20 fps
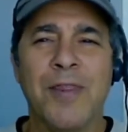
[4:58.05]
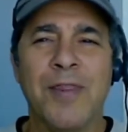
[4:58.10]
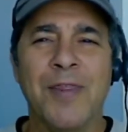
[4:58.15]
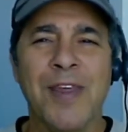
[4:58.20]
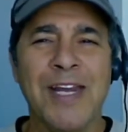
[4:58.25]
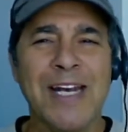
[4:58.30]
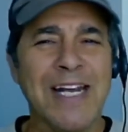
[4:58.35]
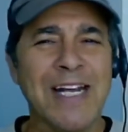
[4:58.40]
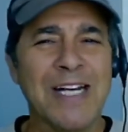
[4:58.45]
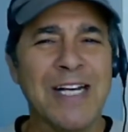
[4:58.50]

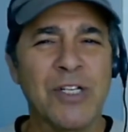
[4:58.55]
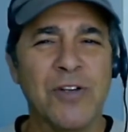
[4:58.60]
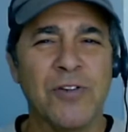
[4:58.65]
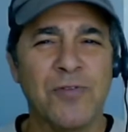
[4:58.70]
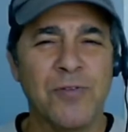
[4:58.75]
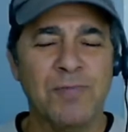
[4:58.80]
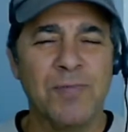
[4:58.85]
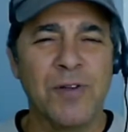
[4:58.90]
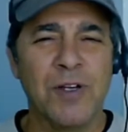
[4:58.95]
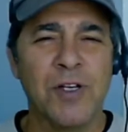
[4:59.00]
that it's
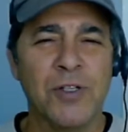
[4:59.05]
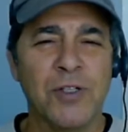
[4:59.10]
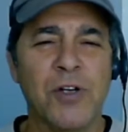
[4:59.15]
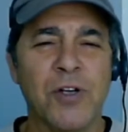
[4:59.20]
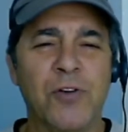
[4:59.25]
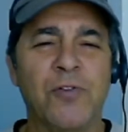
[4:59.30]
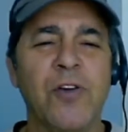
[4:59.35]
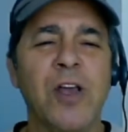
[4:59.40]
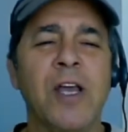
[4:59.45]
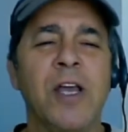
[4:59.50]

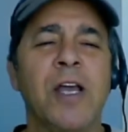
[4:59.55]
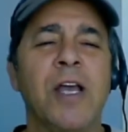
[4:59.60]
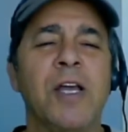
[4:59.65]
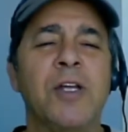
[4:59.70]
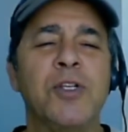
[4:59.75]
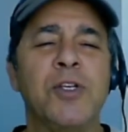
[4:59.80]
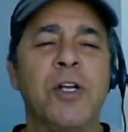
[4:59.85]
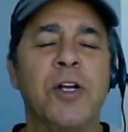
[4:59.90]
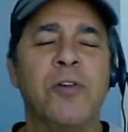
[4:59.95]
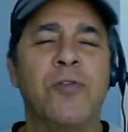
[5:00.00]

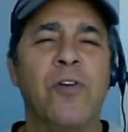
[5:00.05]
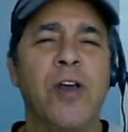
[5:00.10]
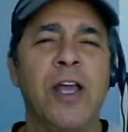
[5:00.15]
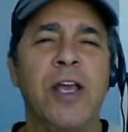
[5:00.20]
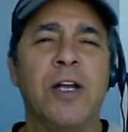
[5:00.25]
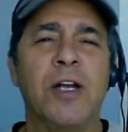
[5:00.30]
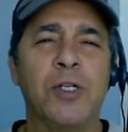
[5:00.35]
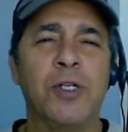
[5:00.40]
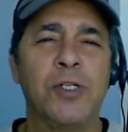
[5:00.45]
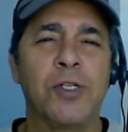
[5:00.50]
an
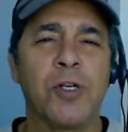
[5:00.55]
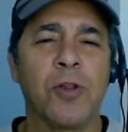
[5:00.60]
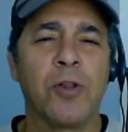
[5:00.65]
advantage